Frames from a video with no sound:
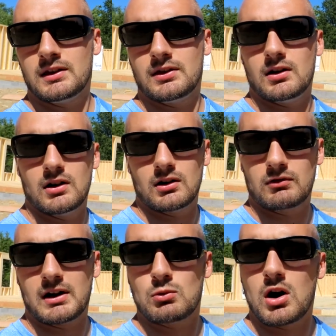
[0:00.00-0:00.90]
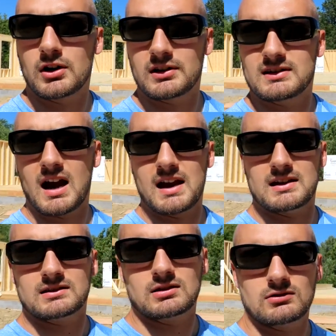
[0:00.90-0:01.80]
the rainwater to tie
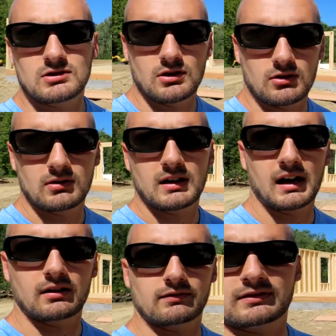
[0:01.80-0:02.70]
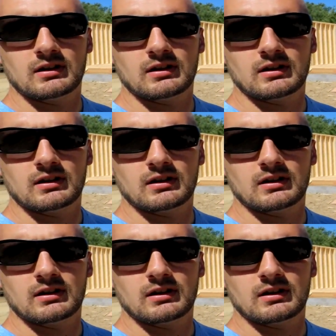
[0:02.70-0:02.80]
into, so kind of